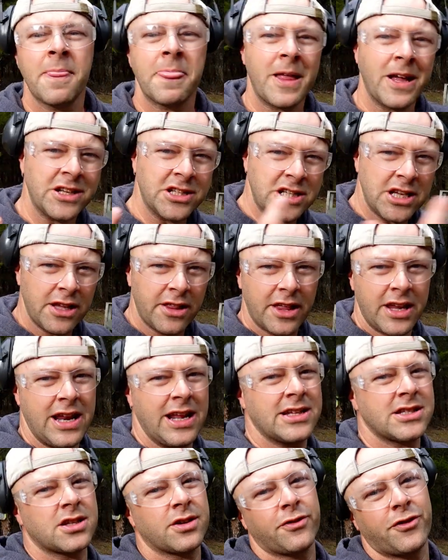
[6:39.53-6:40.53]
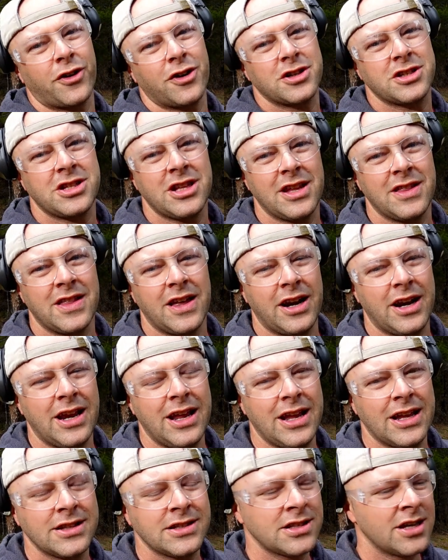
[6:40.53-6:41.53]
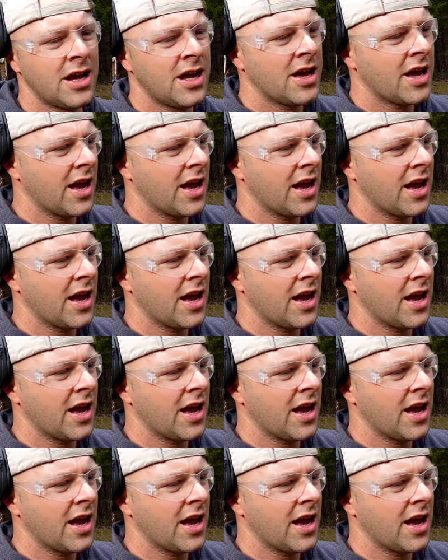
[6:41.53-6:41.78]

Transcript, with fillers: until it hits the first thing that it hits,